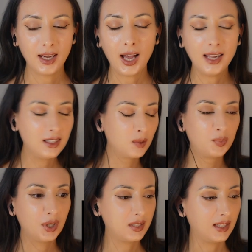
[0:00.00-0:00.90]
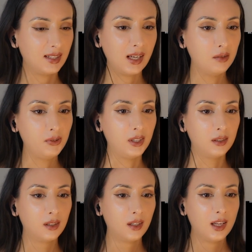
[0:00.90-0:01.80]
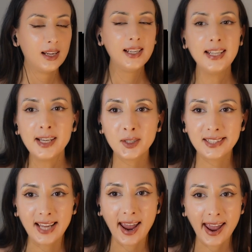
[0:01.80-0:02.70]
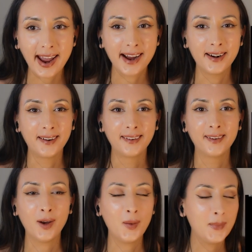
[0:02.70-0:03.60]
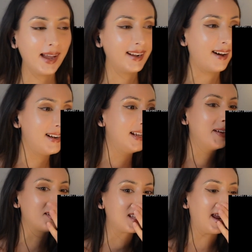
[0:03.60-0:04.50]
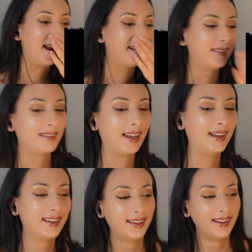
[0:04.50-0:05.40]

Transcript: I didn't process anything. Leo's hair. Oh my god, Leo's hair. Okay.